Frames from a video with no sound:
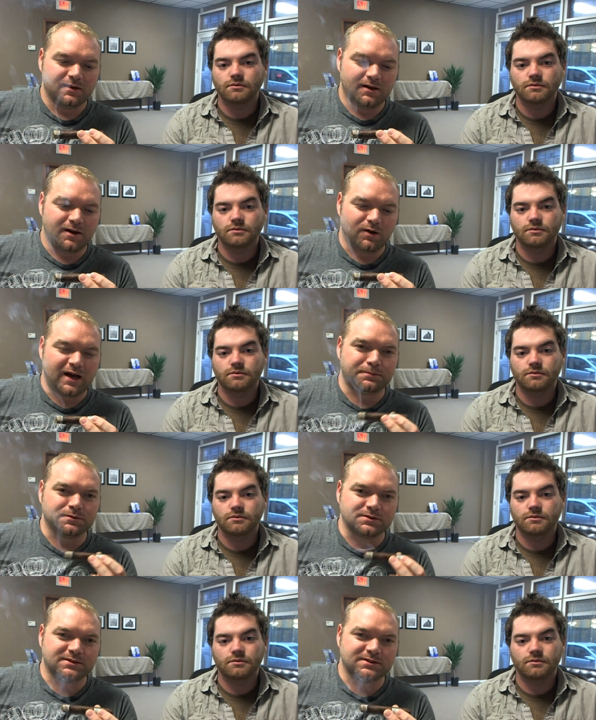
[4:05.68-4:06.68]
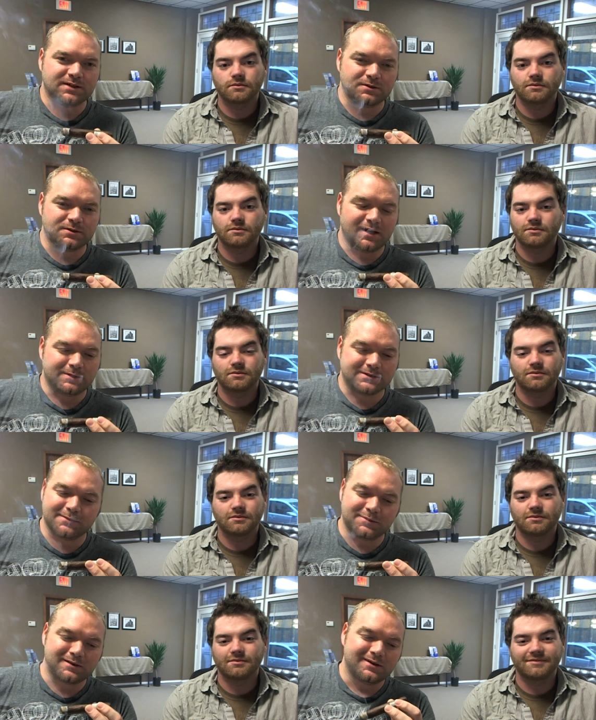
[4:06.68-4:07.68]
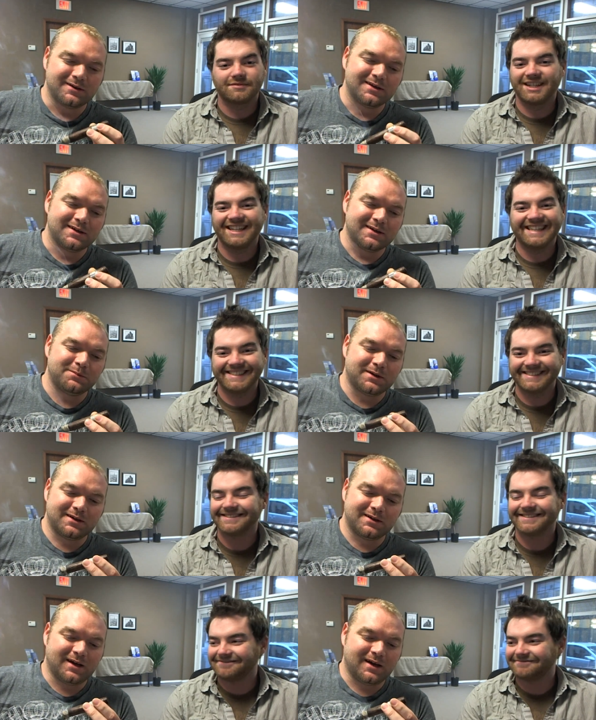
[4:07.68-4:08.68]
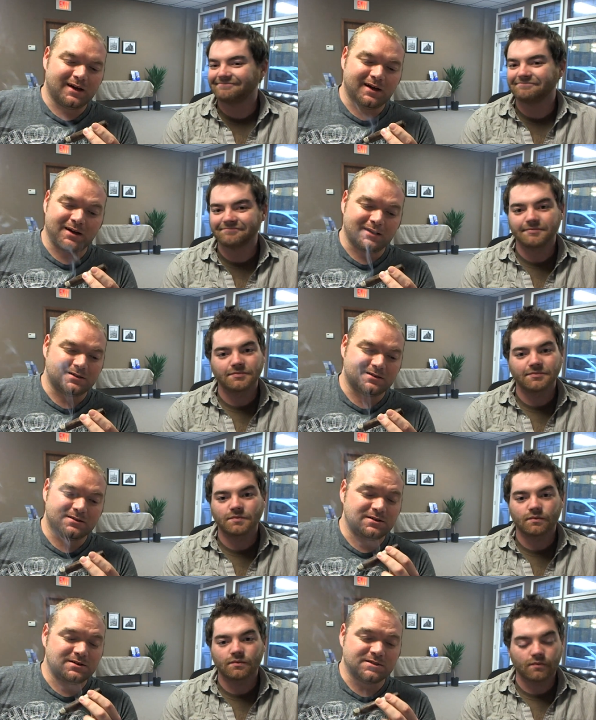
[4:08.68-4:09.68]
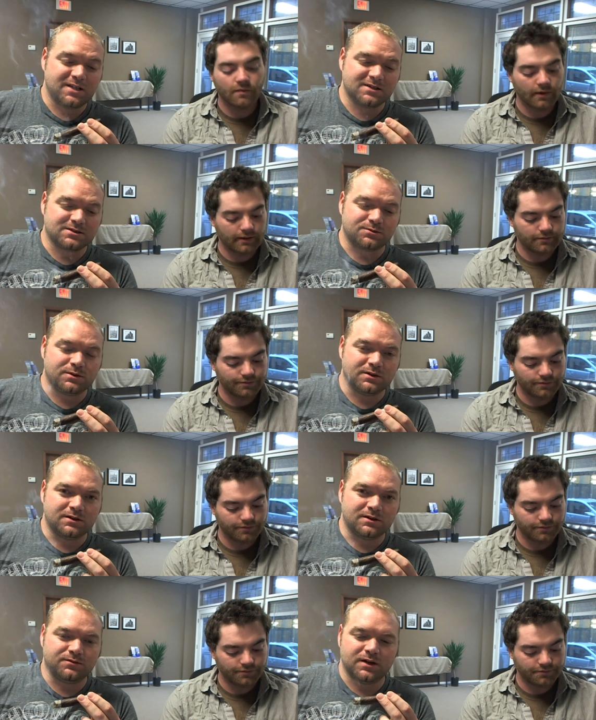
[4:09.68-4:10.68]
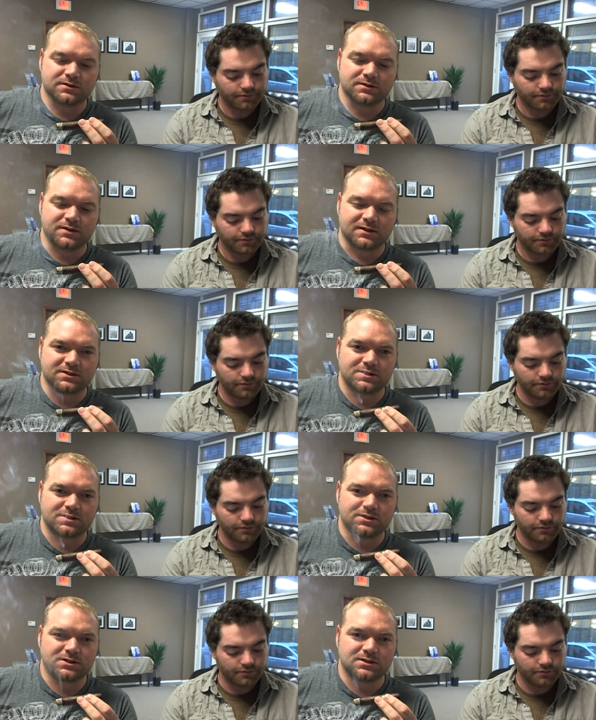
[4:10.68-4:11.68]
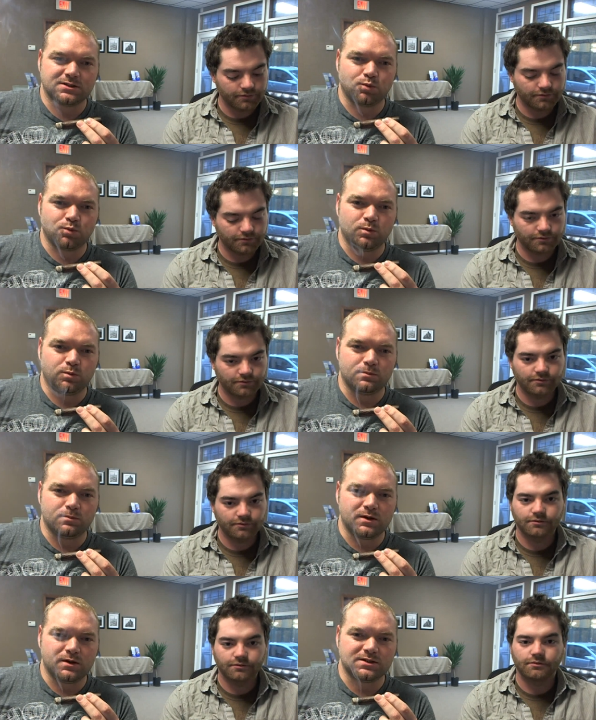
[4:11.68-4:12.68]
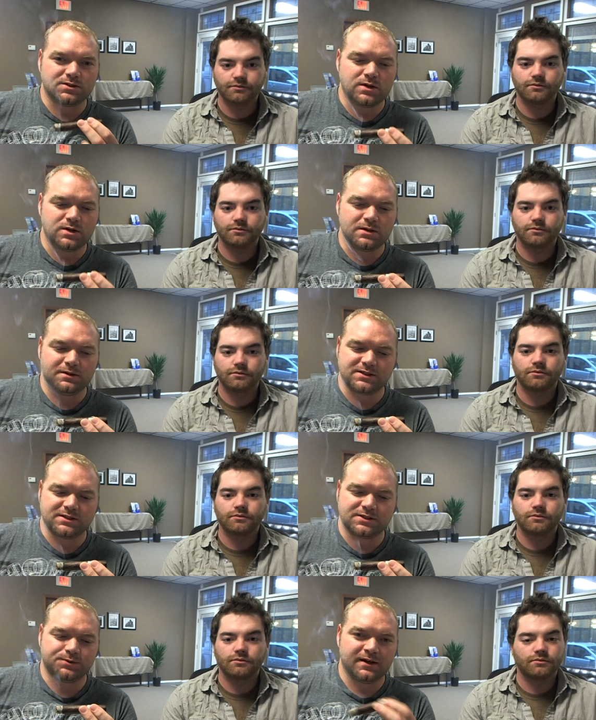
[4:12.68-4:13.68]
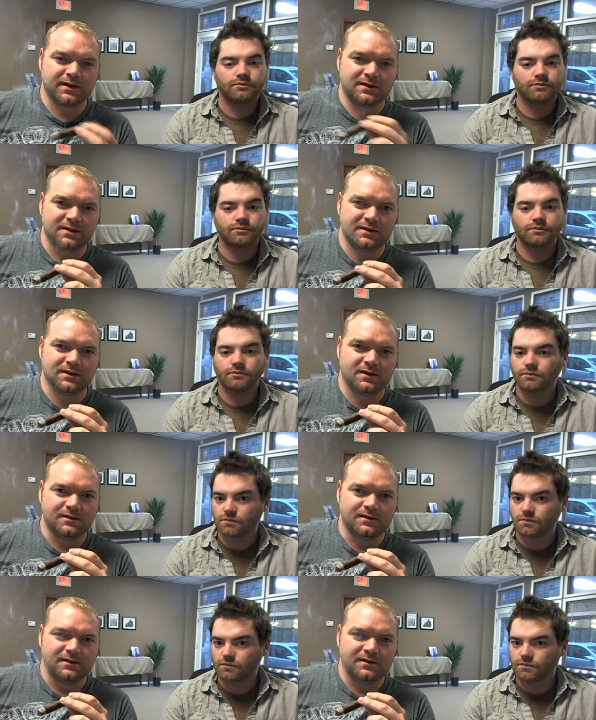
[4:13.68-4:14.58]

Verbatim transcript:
Speaker 1: you know, apples in summertime or something. But yeah, I don't, it's it just has a really good flavor. It's like a smoky sweet, but not sweet like the uh,